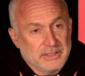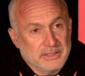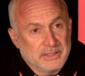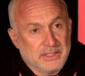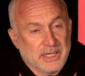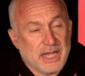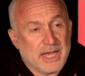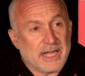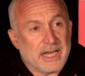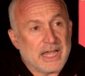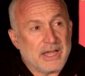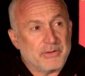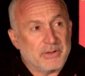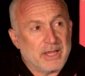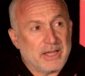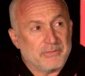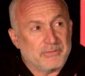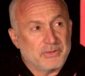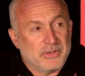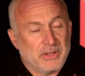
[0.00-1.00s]
got out
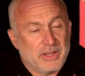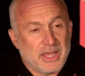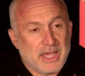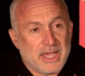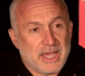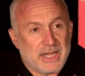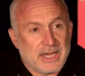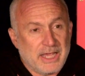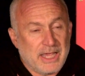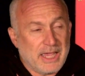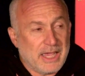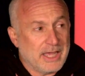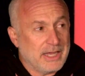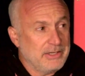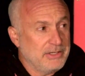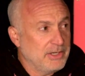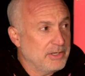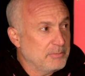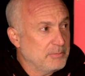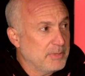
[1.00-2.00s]
after that. I
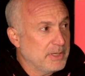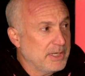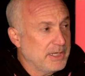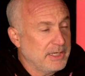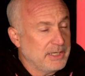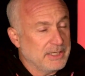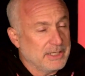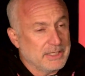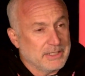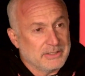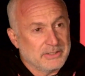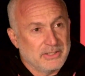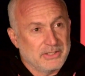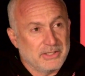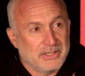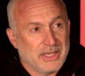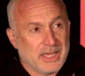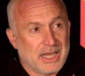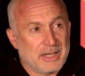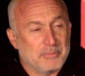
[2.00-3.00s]
had,
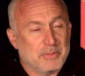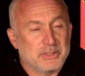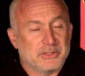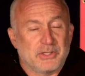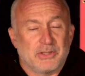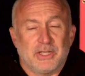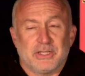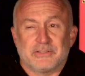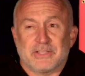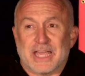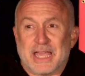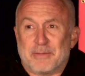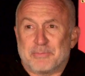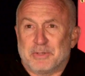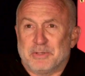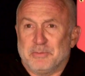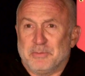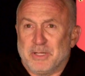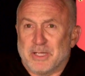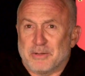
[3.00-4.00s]
had a bunch of things
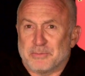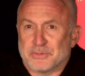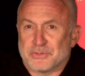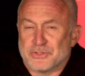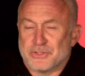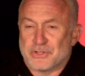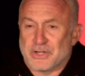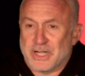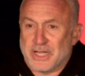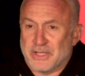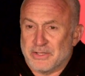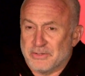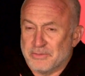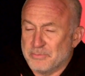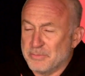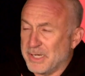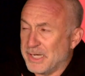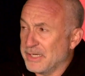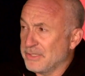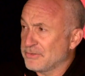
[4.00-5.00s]
happen to me. I almost
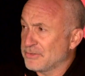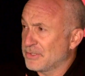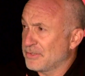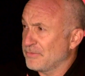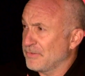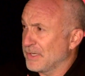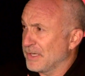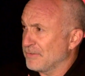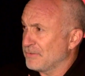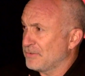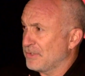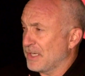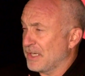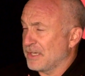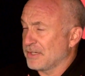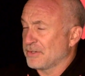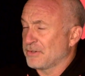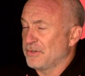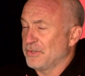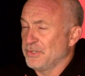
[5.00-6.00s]
drowned body surfing off
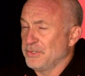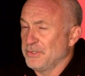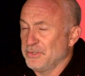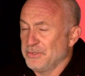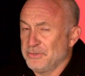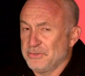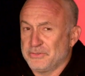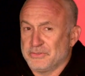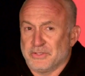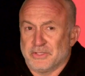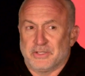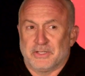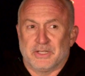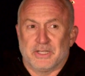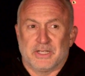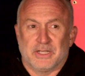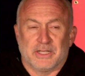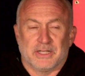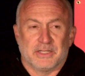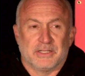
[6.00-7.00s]
Santa Cruz, and
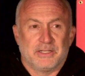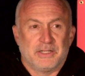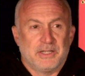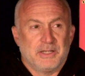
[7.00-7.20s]
my